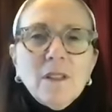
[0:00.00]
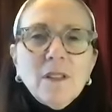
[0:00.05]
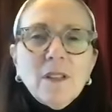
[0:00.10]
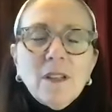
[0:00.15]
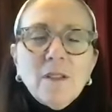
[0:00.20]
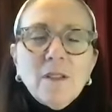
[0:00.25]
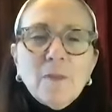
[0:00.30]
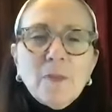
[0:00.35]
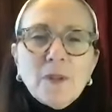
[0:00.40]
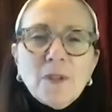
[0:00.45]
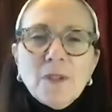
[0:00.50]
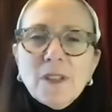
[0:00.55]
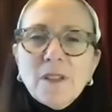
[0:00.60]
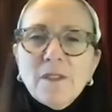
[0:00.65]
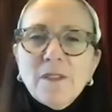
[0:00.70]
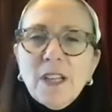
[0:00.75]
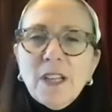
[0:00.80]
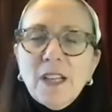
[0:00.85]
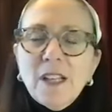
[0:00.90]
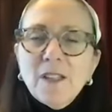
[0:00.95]
a person
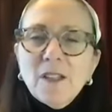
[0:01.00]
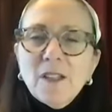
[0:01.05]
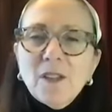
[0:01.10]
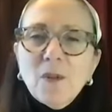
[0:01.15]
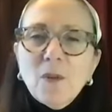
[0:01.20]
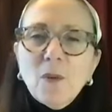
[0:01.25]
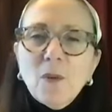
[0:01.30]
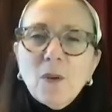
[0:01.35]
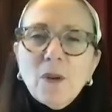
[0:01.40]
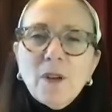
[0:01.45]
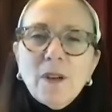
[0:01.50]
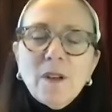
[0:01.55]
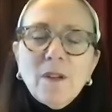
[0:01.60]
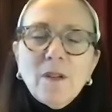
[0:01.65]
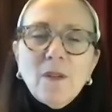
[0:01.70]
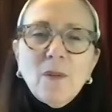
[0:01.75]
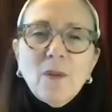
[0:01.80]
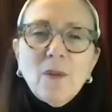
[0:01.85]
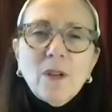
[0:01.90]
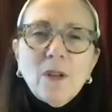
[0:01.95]
of color
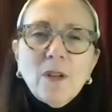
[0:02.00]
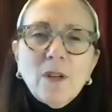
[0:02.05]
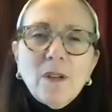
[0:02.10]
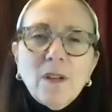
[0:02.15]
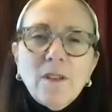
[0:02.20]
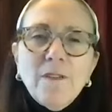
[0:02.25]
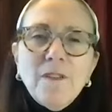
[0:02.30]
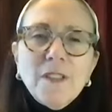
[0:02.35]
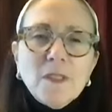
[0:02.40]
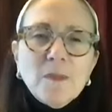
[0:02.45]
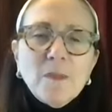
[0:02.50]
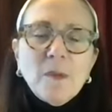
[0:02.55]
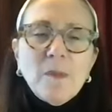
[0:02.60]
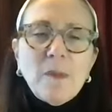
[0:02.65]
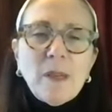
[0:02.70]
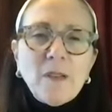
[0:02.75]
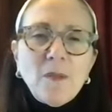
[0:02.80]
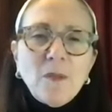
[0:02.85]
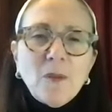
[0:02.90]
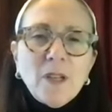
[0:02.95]
or a visible
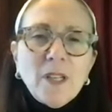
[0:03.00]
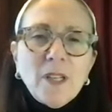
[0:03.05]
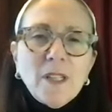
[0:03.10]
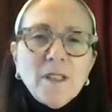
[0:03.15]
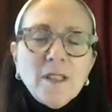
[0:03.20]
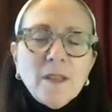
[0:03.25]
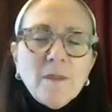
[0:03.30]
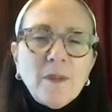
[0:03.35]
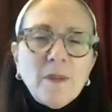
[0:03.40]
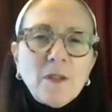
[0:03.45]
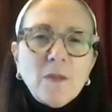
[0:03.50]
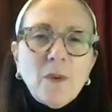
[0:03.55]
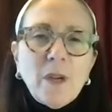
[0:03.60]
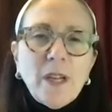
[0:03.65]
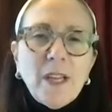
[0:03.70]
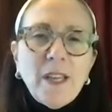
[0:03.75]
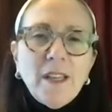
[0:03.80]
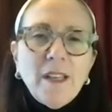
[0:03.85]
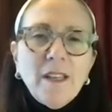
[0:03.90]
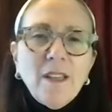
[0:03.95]
minority in some other
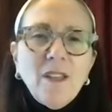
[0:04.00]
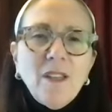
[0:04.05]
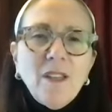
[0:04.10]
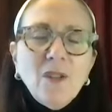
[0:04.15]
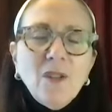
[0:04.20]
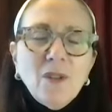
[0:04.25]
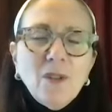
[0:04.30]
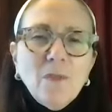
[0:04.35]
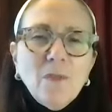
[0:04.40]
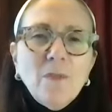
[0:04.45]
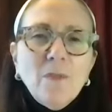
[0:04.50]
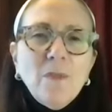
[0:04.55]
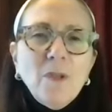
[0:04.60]
way. Your